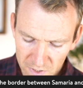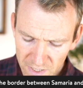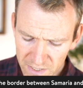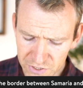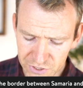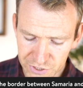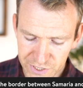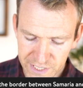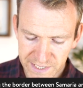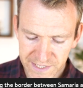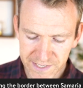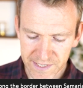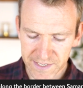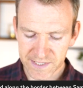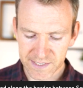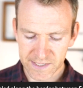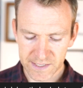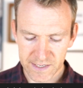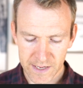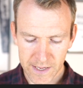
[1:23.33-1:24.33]

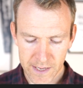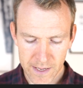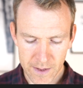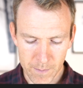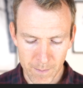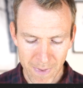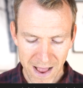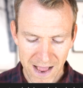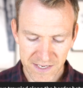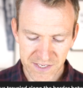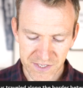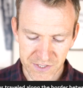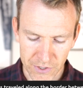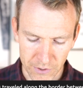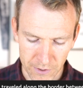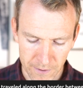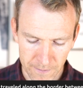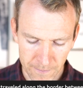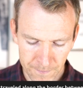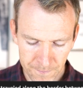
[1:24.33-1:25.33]
"Jesus,
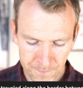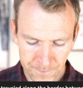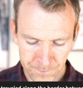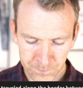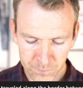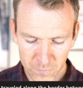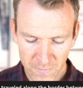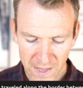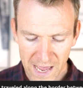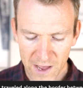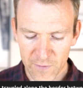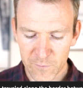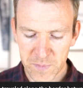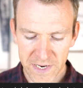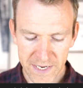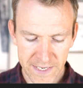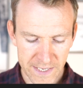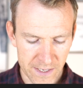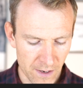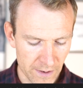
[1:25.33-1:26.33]
Master, have
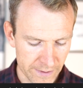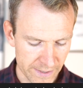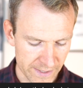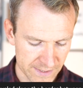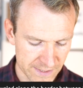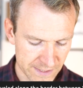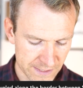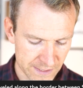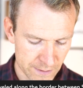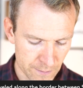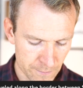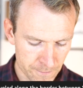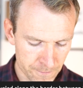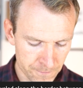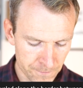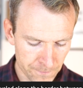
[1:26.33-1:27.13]
pity on us."